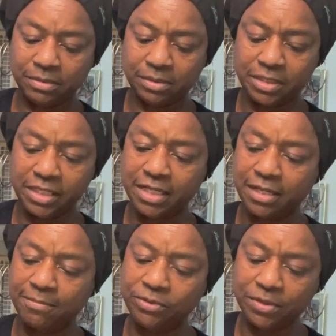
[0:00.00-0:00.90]
And again,
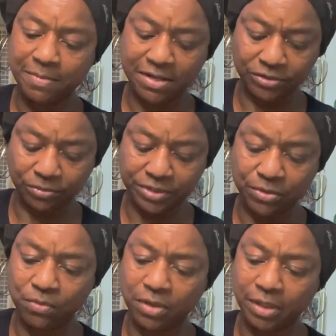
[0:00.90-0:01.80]
I'm doing about 3 to
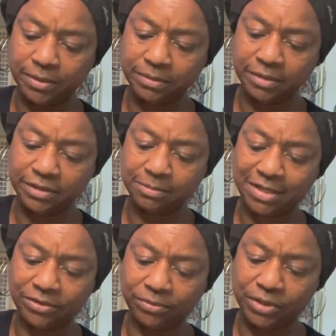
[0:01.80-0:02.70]
1. This is
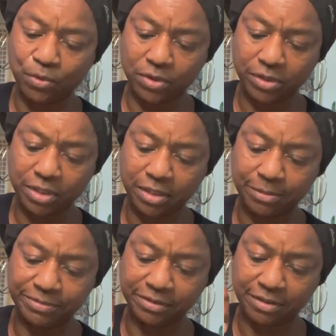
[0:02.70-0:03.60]
about 3/4
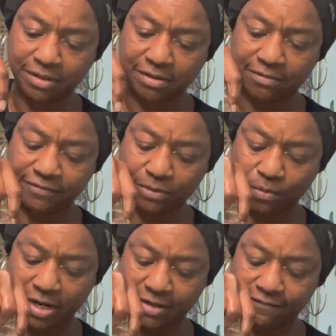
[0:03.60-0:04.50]
cups of the
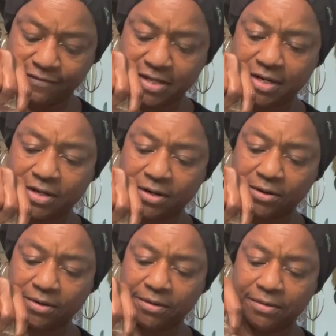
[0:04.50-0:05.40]
white
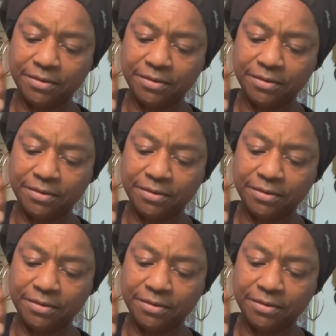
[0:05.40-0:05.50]
vinegar.